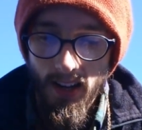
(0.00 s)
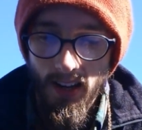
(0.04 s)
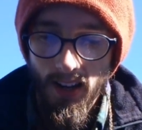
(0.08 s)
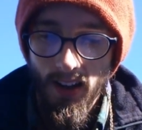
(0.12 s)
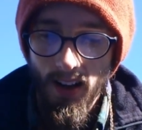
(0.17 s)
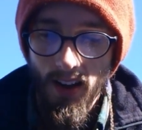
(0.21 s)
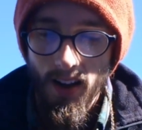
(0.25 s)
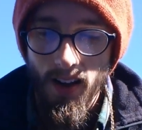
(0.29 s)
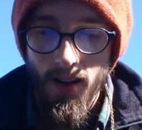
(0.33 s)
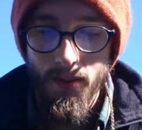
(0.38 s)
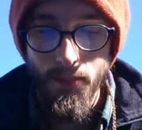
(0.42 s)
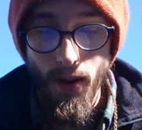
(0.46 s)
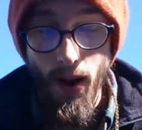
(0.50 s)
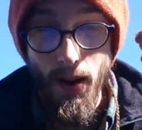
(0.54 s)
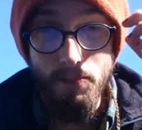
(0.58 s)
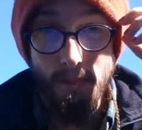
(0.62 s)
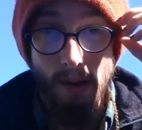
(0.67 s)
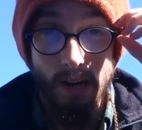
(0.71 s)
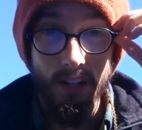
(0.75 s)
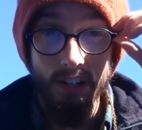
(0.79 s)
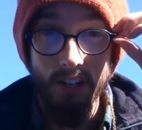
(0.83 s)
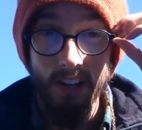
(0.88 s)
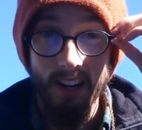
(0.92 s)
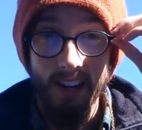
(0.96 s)
My
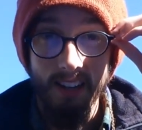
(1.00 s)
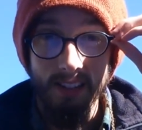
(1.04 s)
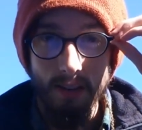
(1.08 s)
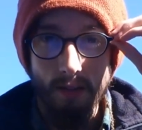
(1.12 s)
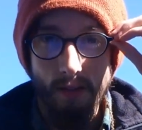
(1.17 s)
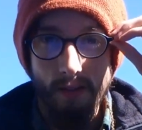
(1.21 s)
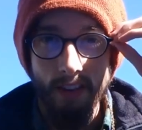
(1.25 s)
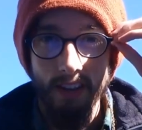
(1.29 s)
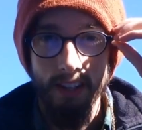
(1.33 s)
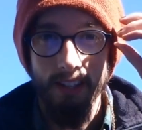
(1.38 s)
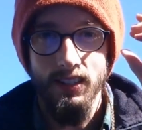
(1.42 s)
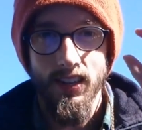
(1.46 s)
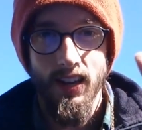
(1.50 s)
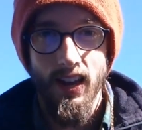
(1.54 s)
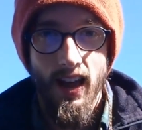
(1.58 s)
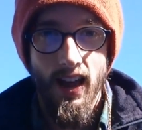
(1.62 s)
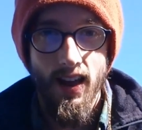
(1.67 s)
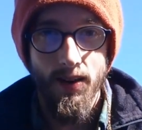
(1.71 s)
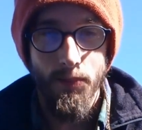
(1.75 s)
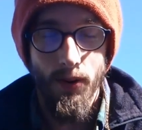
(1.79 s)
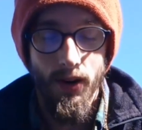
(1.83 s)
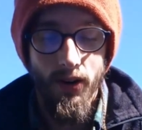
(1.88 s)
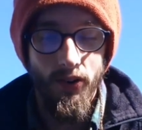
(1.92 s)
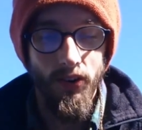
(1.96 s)
mission as a VISTA
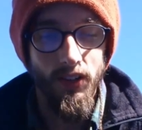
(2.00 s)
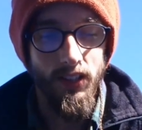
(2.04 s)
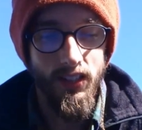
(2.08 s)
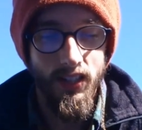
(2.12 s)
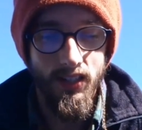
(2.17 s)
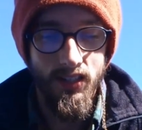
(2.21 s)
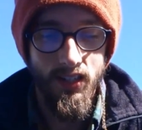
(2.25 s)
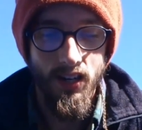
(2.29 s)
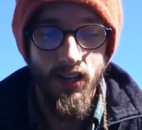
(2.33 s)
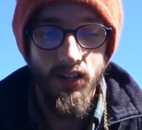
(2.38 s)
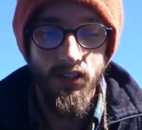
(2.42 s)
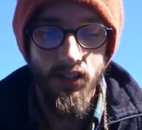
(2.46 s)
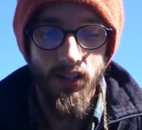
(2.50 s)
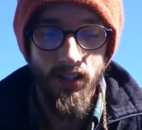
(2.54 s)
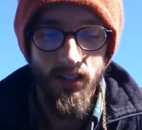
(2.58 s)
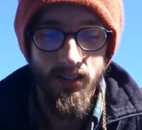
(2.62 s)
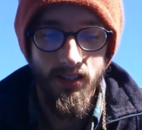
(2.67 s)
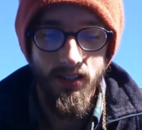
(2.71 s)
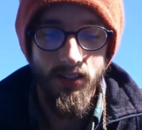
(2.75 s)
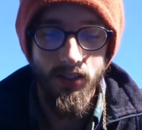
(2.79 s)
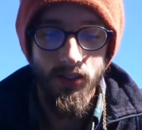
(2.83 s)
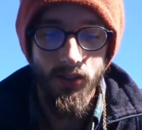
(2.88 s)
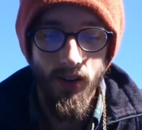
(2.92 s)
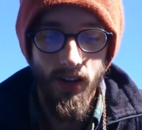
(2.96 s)
at my organization
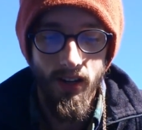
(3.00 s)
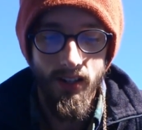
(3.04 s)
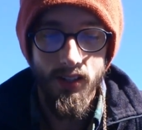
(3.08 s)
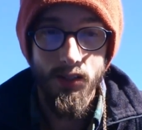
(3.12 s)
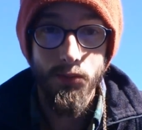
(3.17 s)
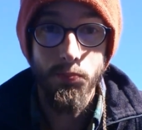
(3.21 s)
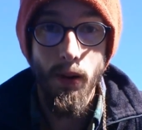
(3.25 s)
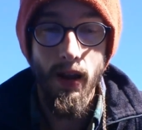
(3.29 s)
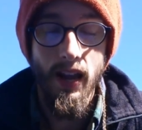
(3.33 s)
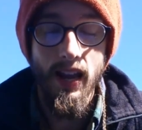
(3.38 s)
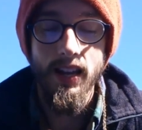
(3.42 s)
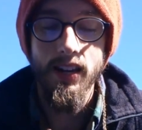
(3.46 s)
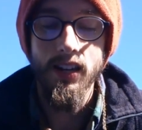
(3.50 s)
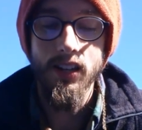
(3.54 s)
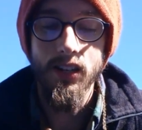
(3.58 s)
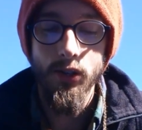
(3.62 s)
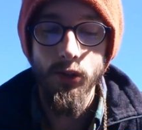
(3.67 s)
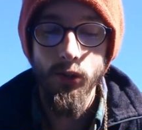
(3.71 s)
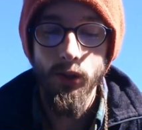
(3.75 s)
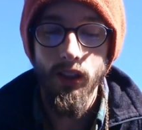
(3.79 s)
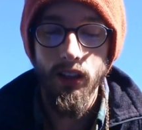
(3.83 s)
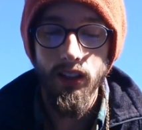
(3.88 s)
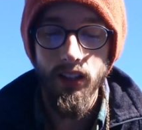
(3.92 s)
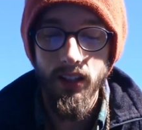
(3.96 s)
is to expand
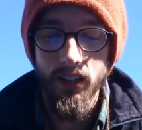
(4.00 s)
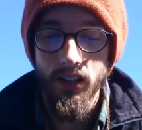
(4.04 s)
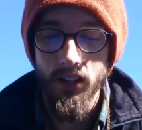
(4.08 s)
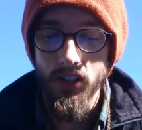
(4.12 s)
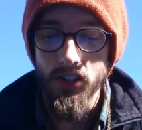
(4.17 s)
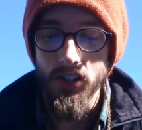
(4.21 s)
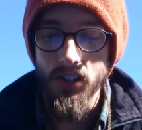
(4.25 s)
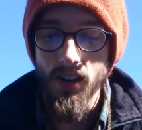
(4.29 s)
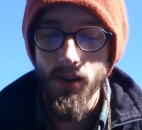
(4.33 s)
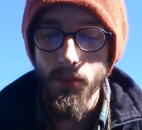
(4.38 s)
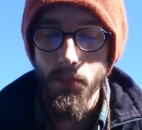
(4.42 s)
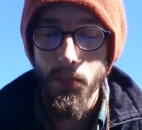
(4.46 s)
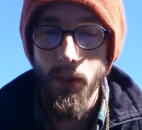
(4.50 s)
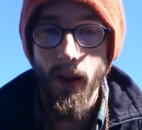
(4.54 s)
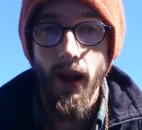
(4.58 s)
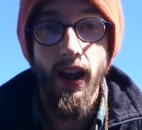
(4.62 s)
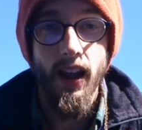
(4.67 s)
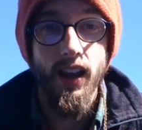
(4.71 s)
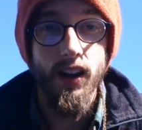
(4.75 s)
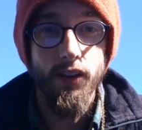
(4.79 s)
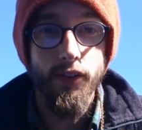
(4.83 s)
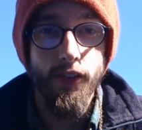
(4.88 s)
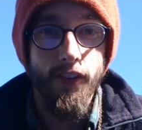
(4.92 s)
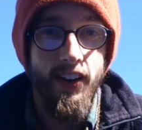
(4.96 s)
youth leadership
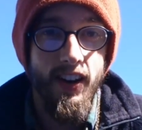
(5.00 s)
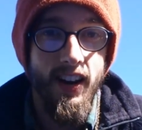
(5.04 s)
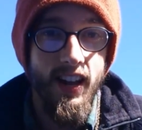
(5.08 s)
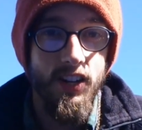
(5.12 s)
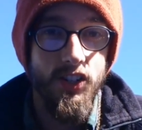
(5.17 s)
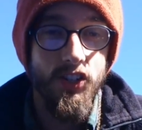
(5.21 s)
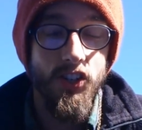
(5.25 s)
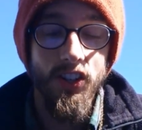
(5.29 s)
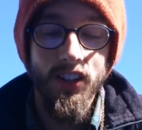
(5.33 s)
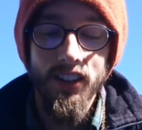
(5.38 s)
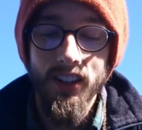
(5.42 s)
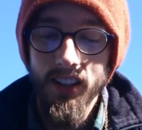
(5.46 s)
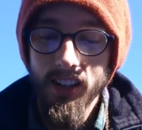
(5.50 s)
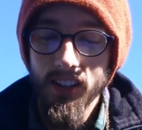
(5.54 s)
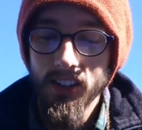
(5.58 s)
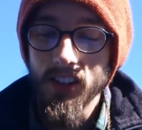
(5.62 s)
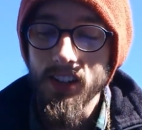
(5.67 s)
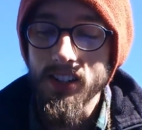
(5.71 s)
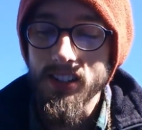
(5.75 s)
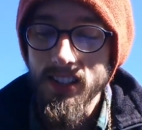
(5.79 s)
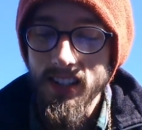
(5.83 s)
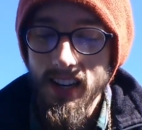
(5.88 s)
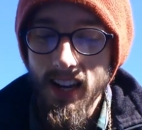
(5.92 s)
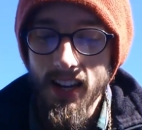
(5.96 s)
and financial
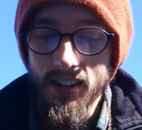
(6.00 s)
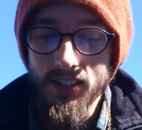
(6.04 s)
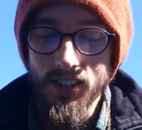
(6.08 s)
literacy